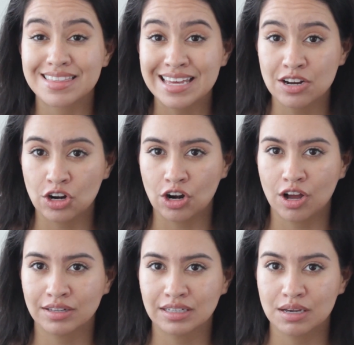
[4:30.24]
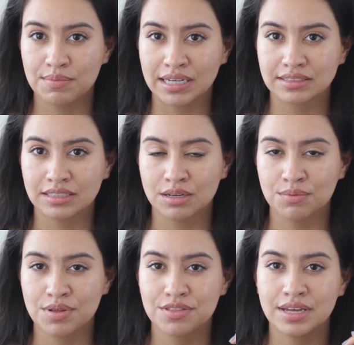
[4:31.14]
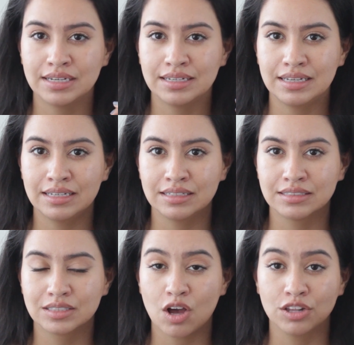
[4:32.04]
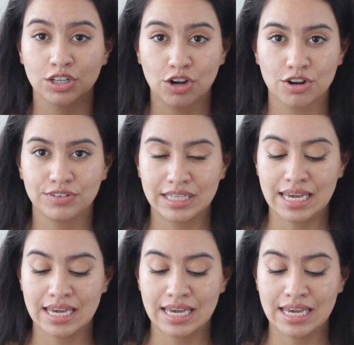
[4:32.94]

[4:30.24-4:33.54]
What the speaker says: thinner on the Comexim than it is on the Curvy